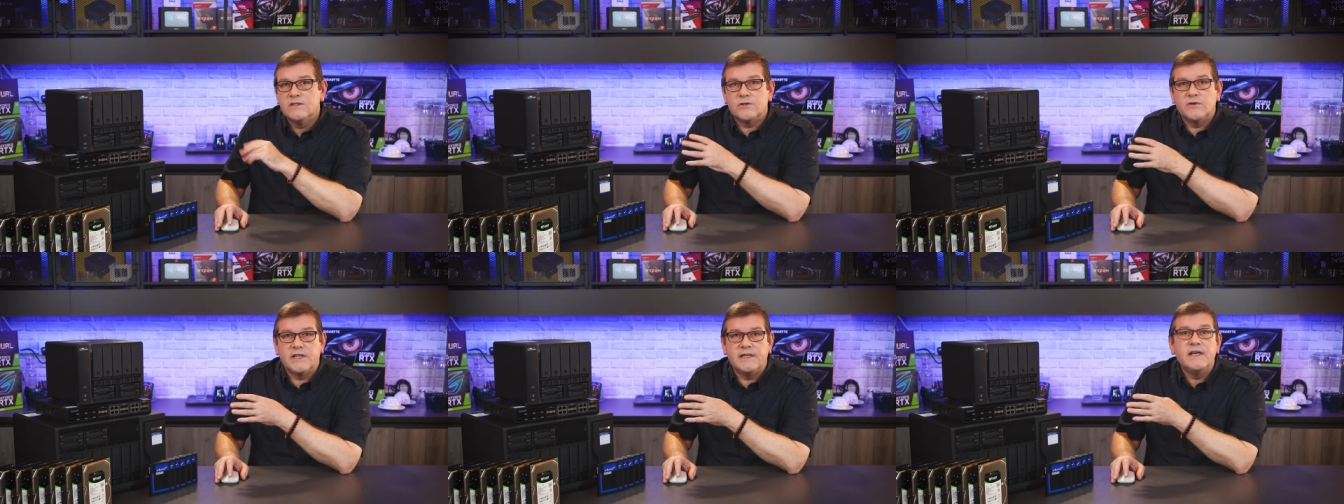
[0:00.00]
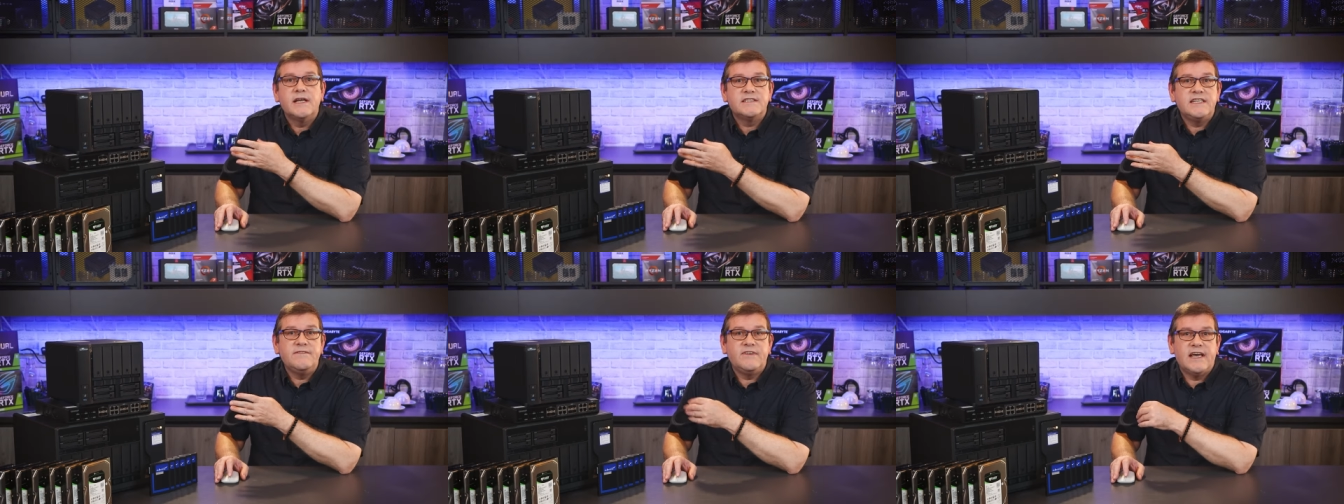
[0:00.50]
So the
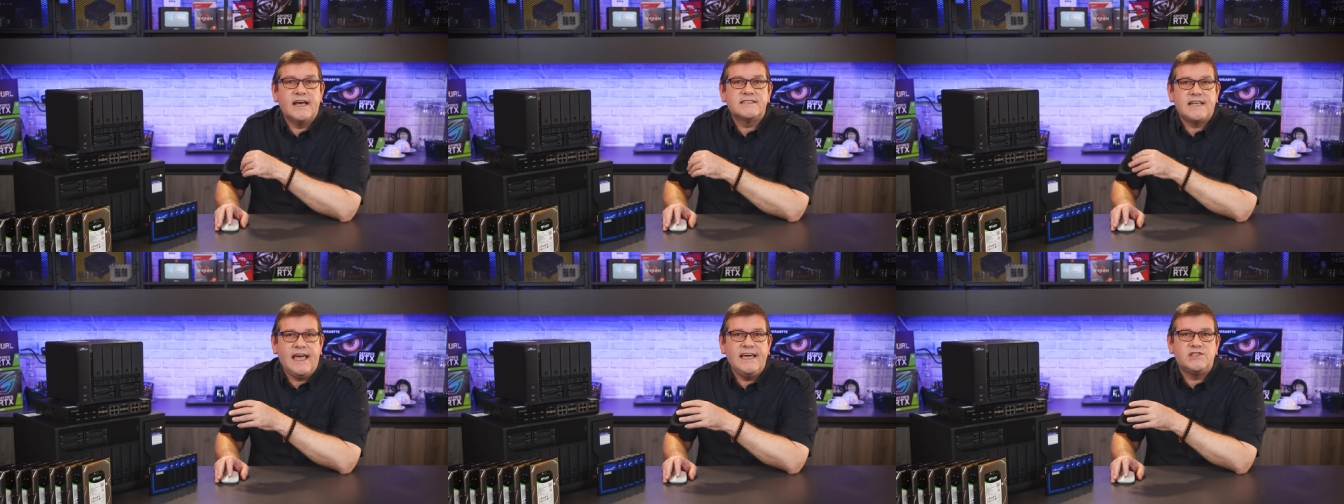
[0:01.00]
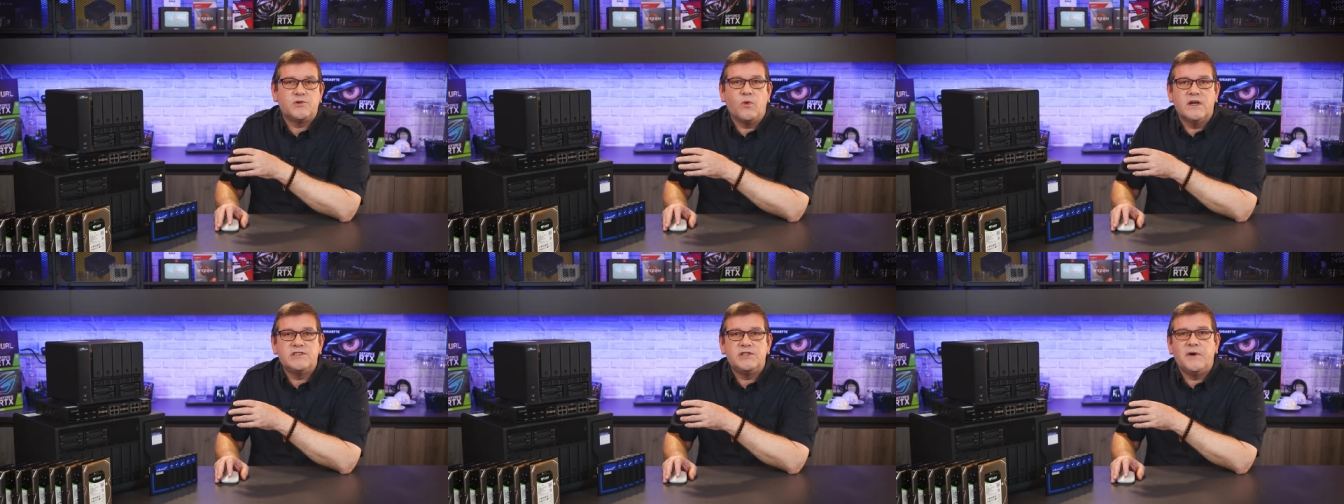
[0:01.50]
TVS
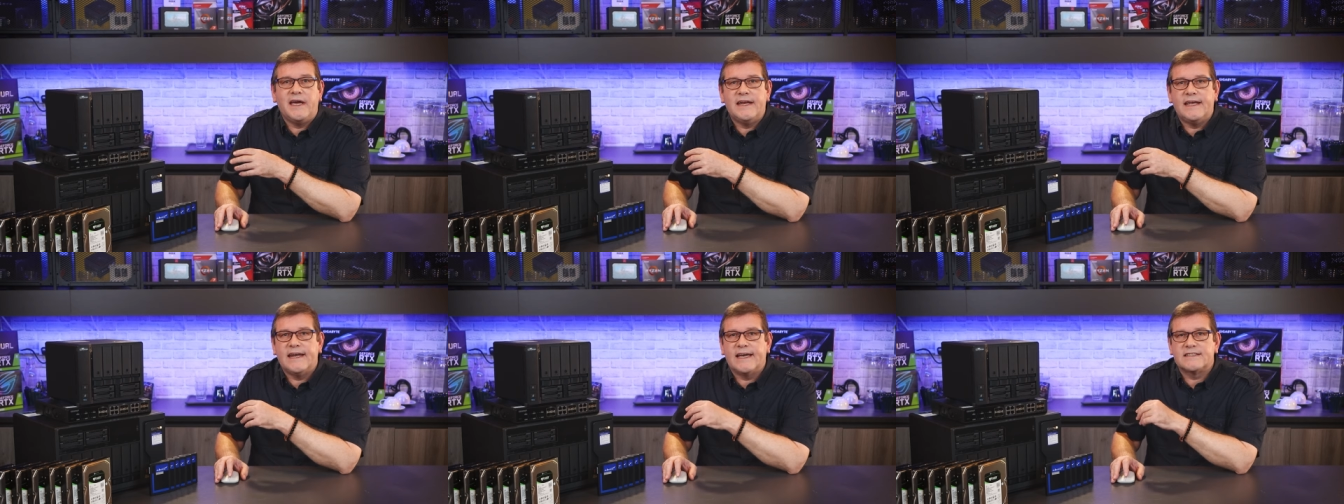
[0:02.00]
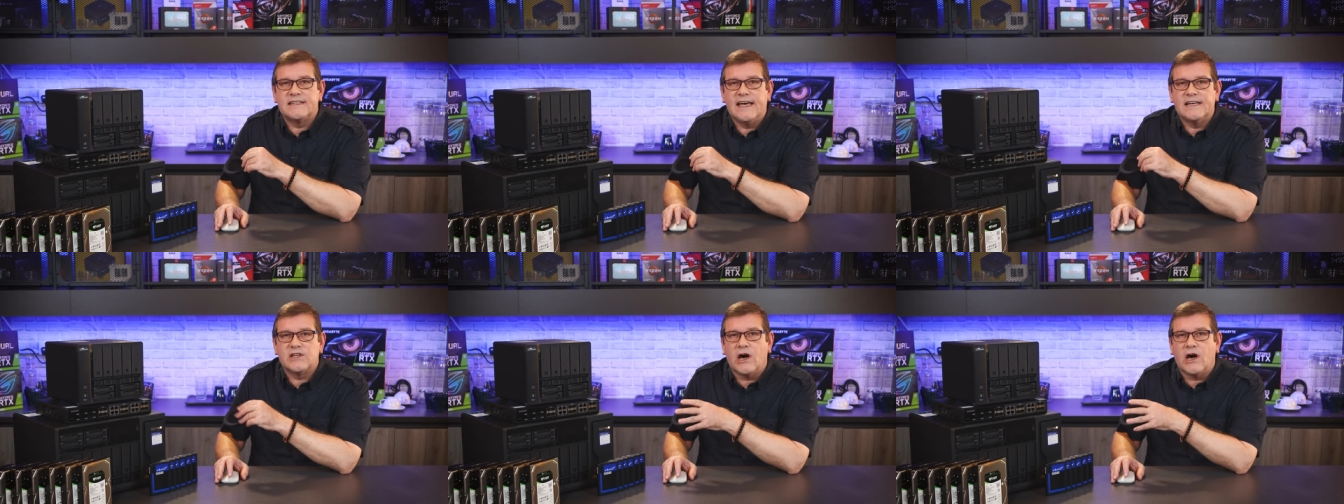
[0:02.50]
H1288X NAS